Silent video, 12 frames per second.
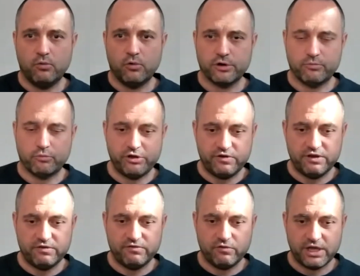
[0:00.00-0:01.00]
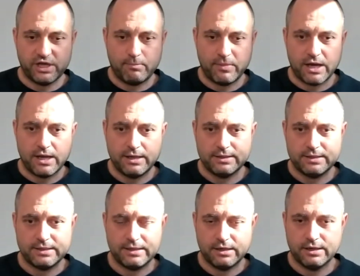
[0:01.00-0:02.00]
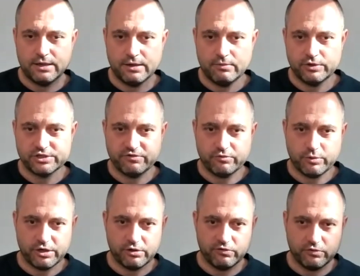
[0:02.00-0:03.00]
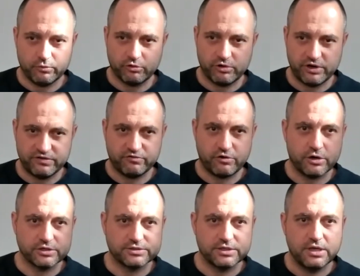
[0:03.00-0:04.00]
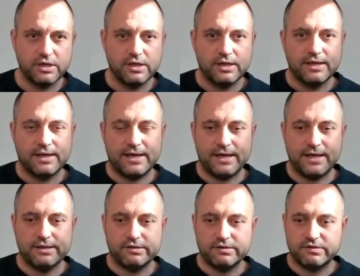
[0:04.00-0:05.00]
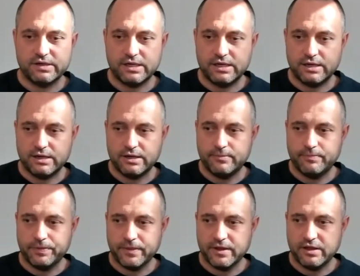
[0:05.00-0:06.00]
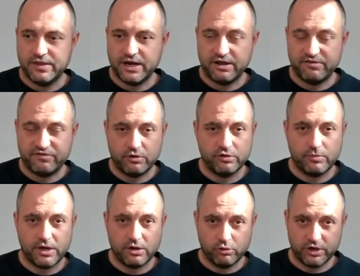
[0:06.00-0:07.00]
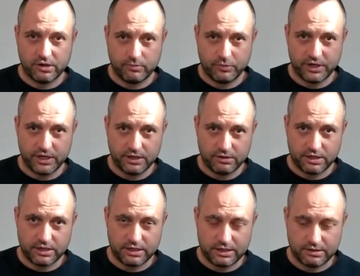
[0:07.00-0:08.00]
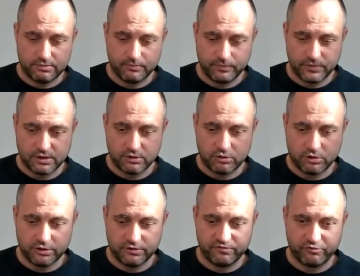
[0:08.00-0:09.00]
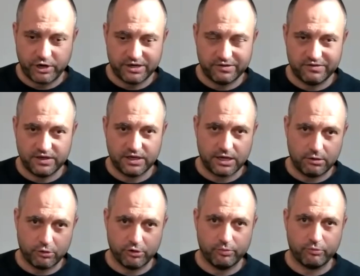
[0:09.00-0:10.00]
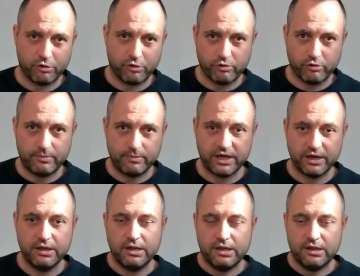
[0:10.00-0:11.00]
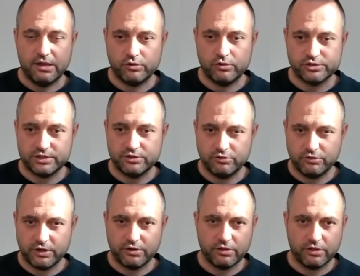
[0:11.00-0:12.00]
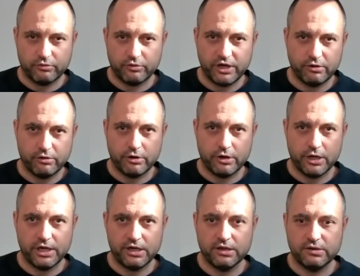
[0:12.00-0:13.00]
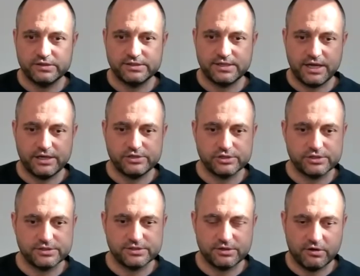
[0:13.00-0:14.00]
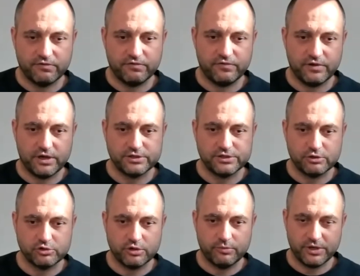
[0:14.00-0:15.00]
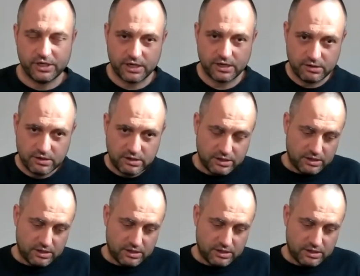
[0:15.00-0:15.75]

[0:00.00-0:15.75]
worked briefly for Yamba, which everybody knows from the Crazy Frogs. And then I founded my own company called Friendity. I learned programming. That was in 2003, early stages of social media.